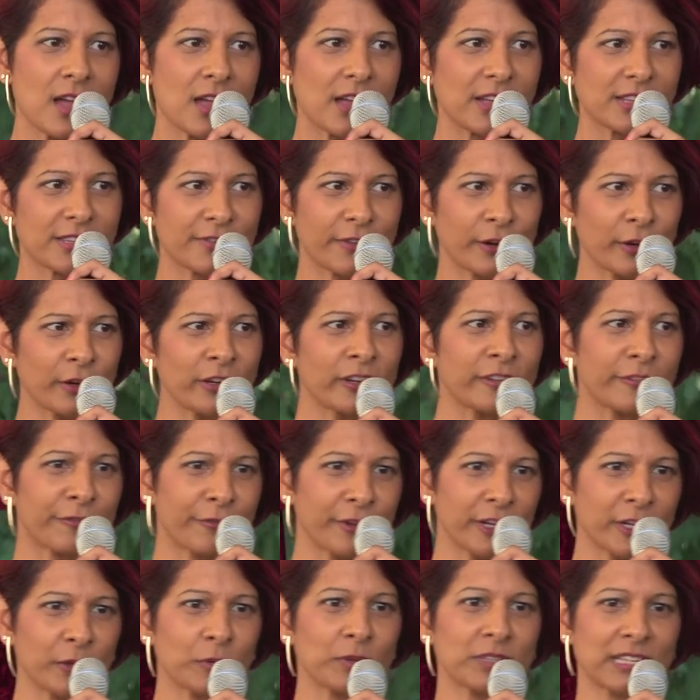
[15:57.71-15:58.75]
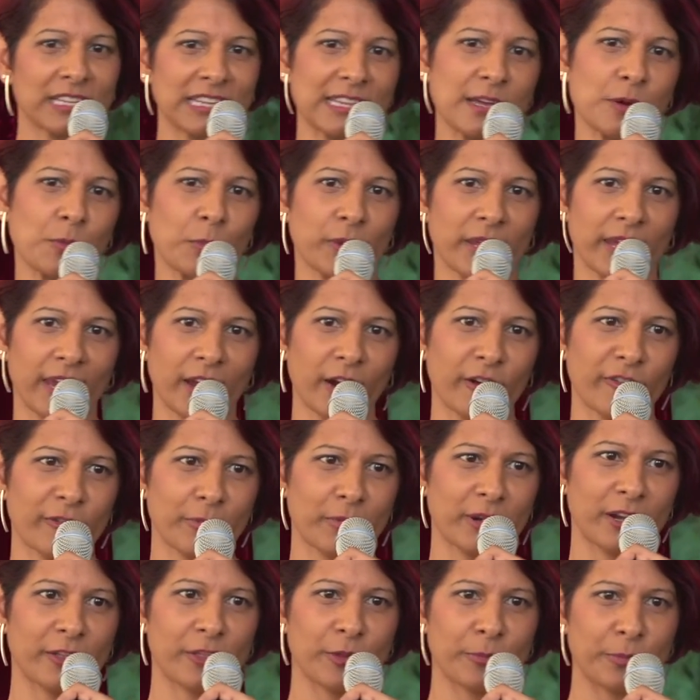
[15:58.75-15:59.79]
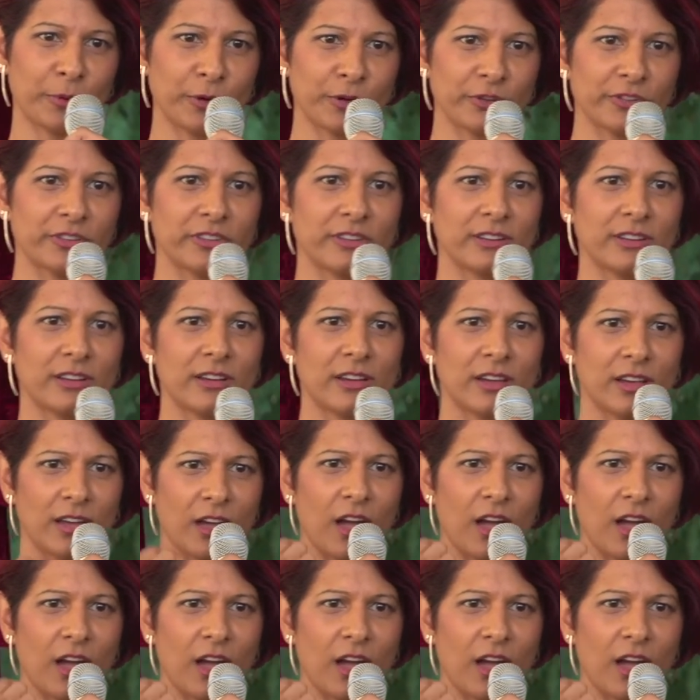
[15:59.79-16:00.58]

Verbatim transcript: it's very infrequently that we hear from another person,